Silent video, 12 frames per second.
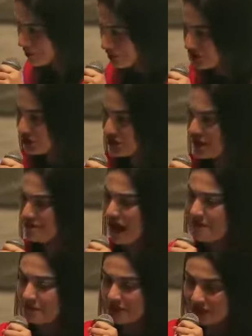a person and
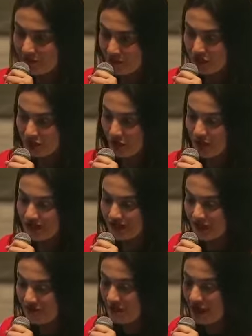my perception towards
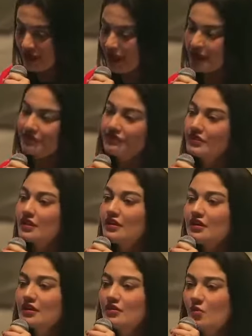living my life
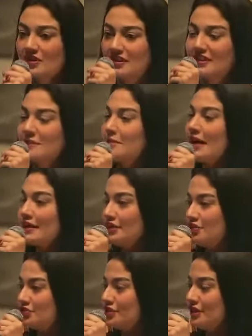was the spine
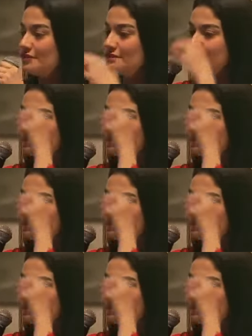injury.